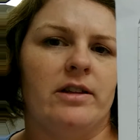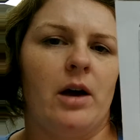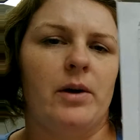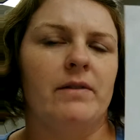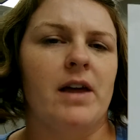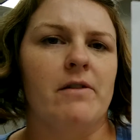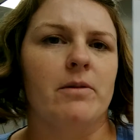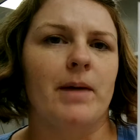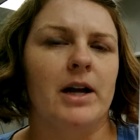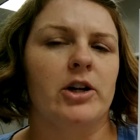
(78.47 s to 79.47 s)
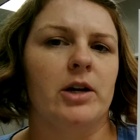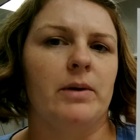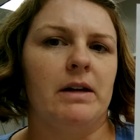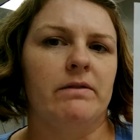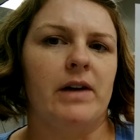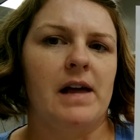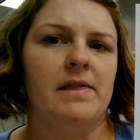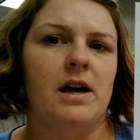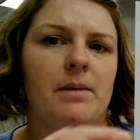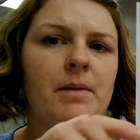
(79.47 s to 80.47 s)
That way if they ever migrate, we can
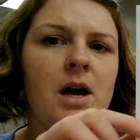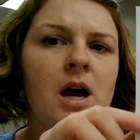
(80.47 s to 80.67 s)
find them.